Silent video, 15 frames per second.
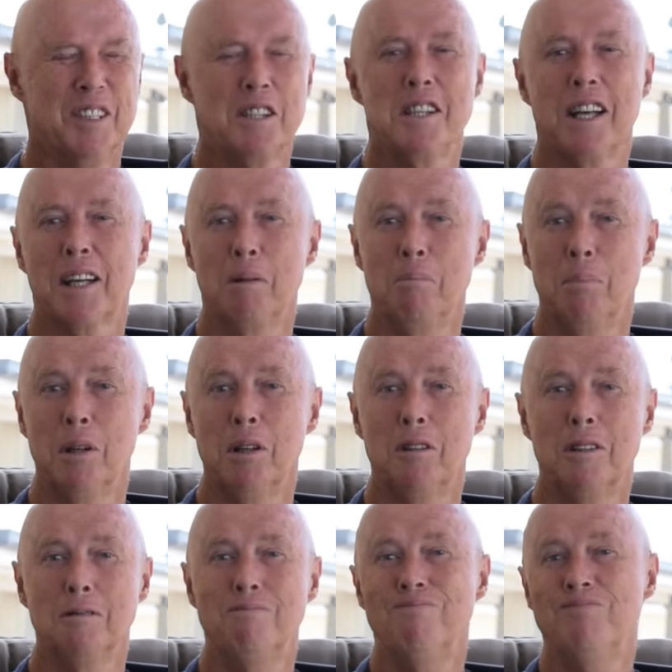Second
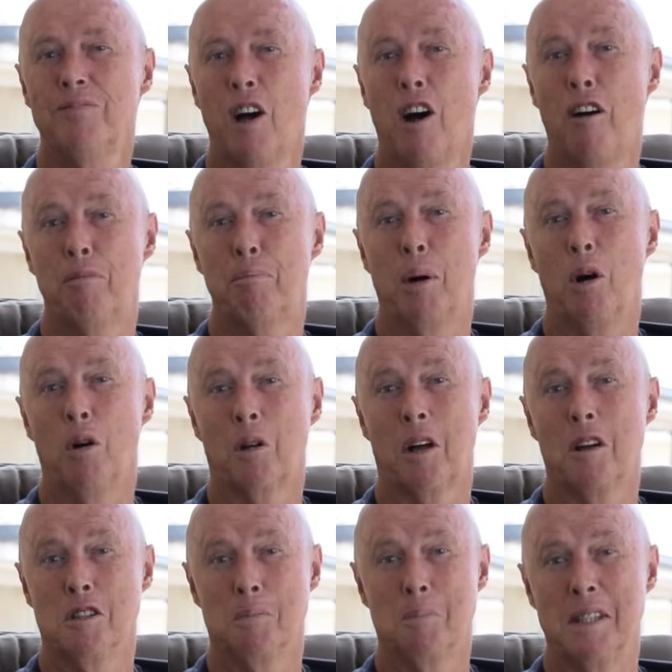ball, off pole
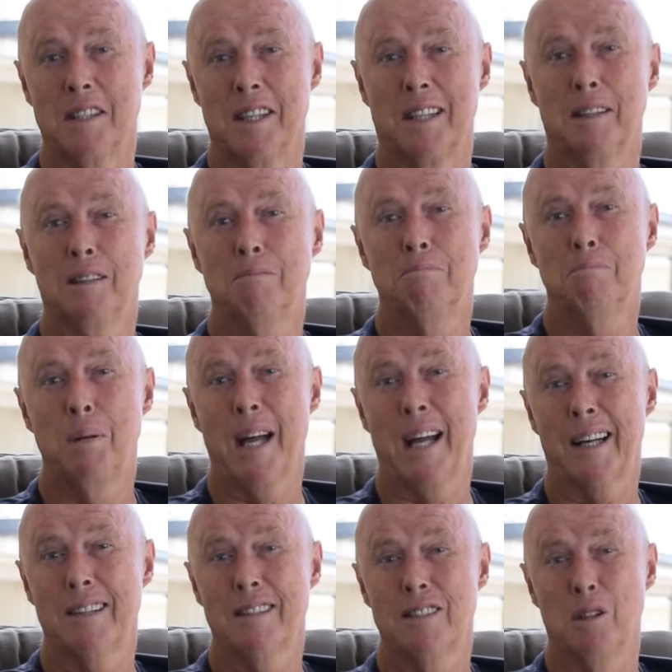goes missing.
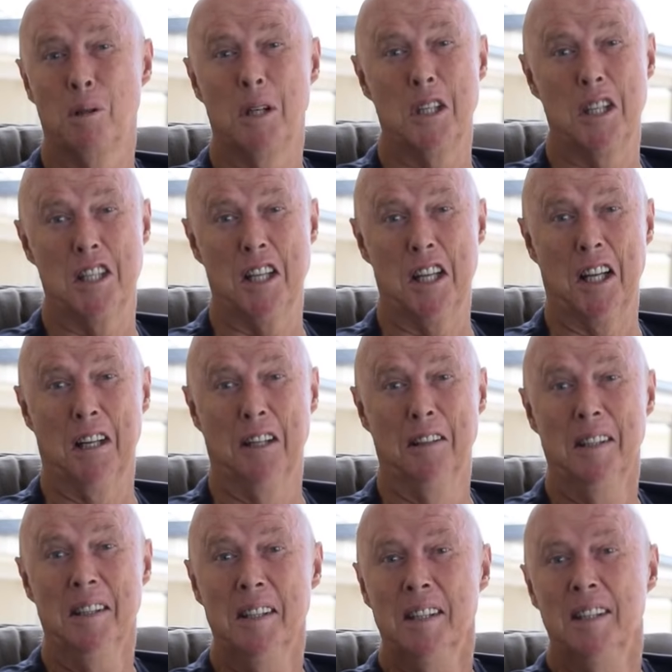Back to eating.
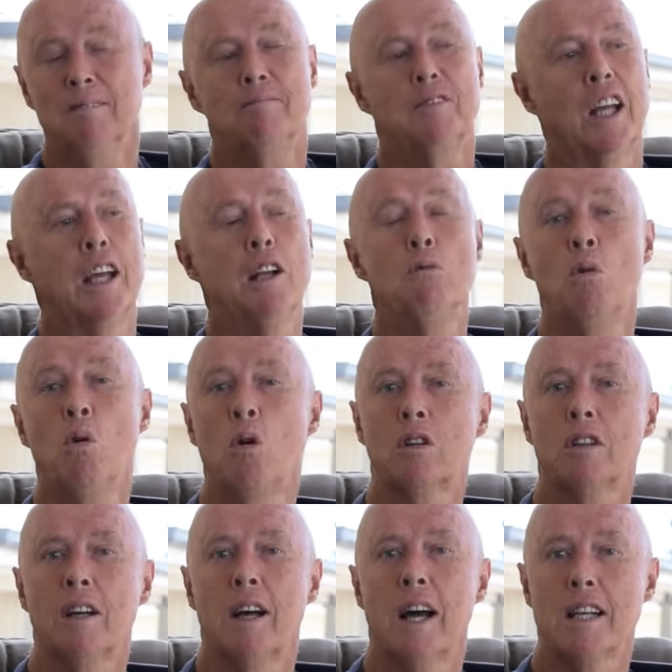In
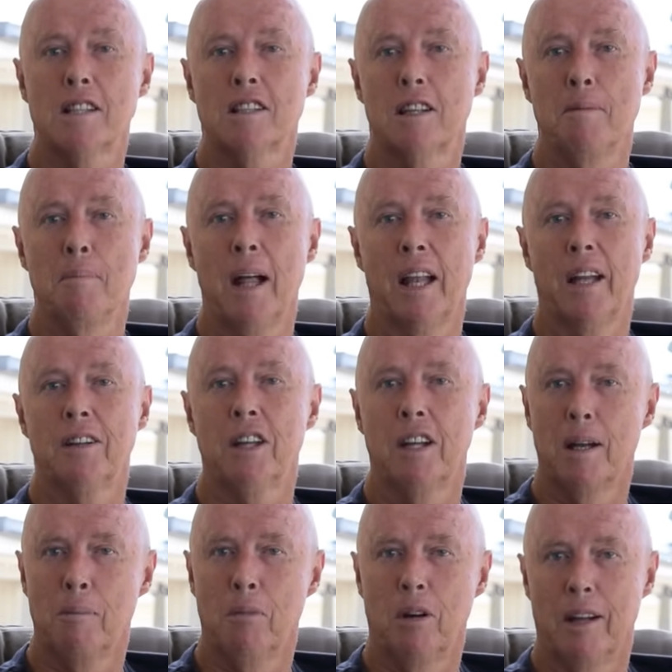walked Ashley Mallett, the
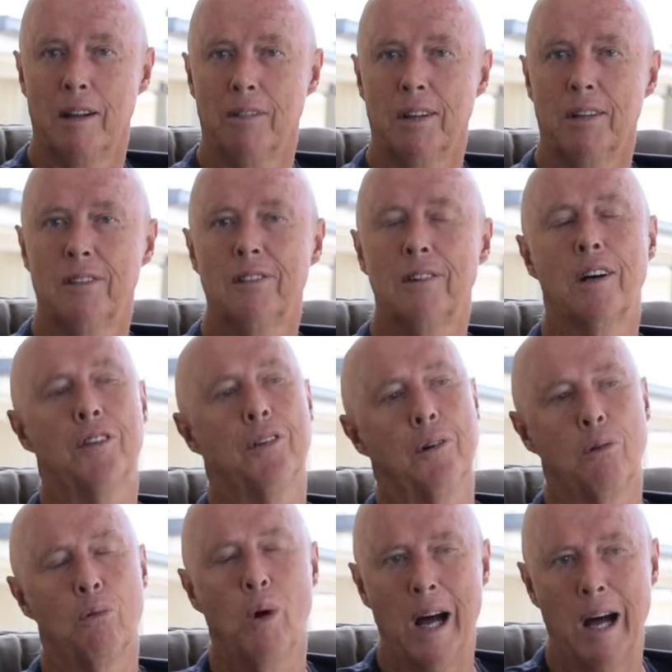number 11. I
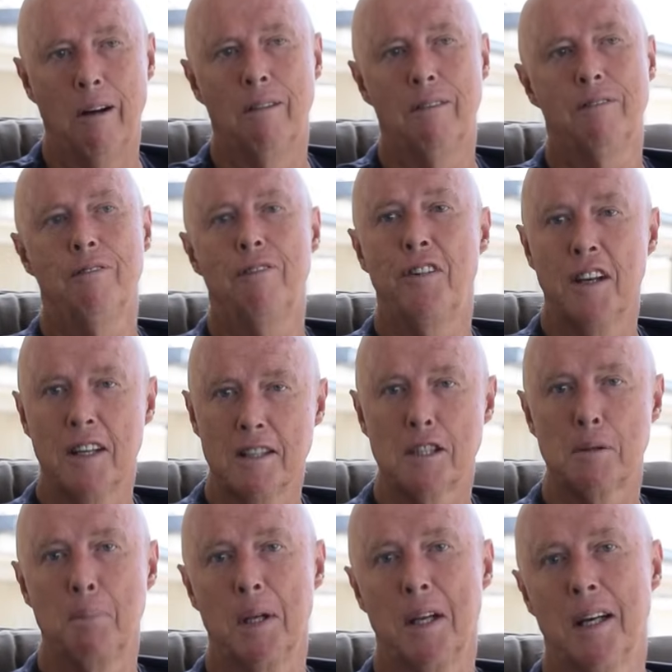thought, wow, finger
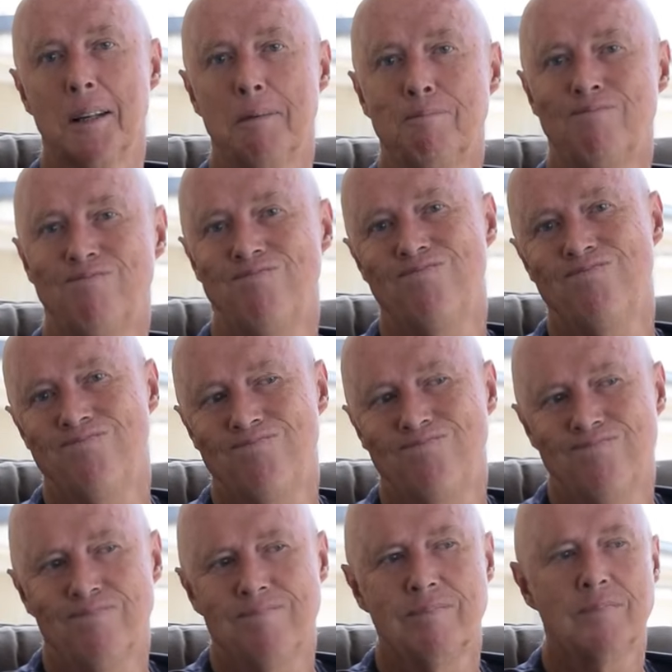spinner,
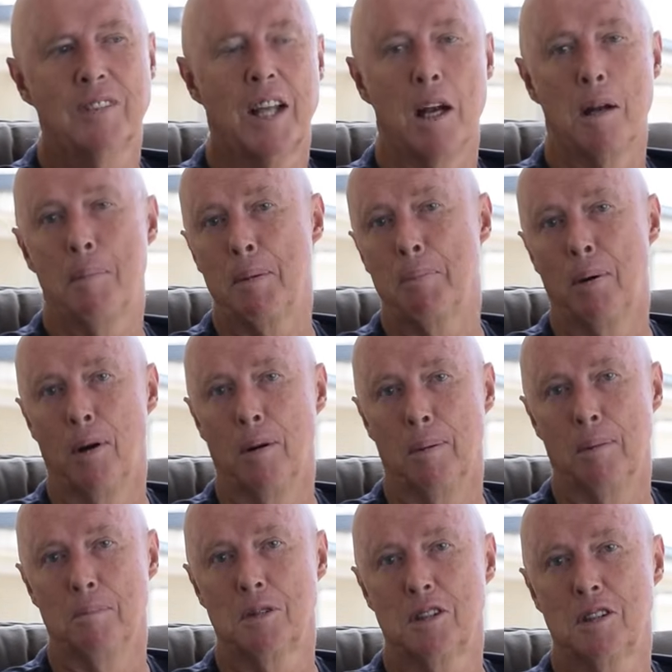gonna be
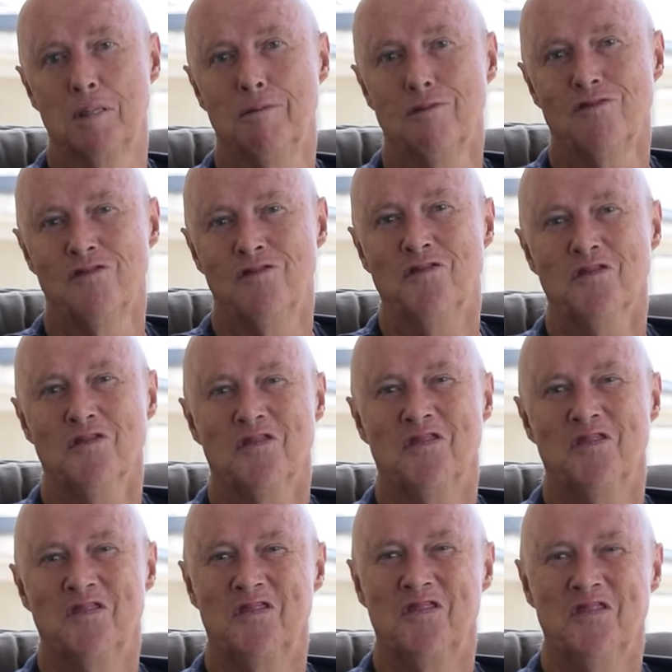problems.
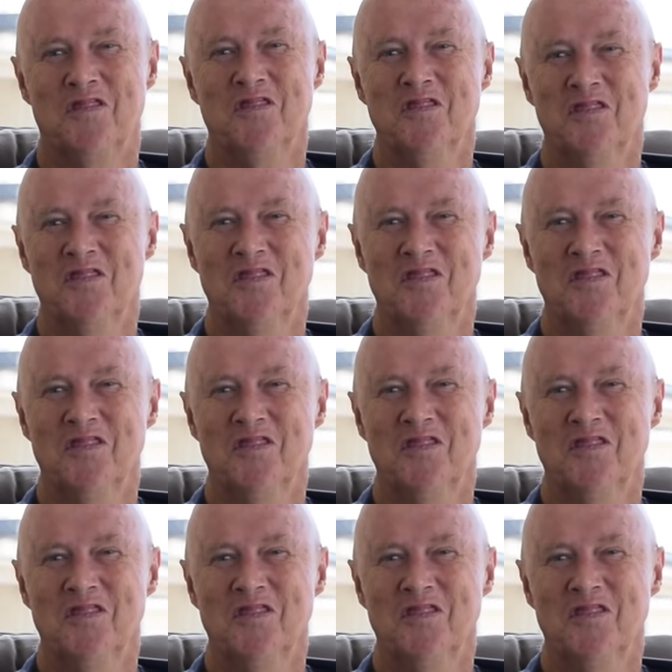I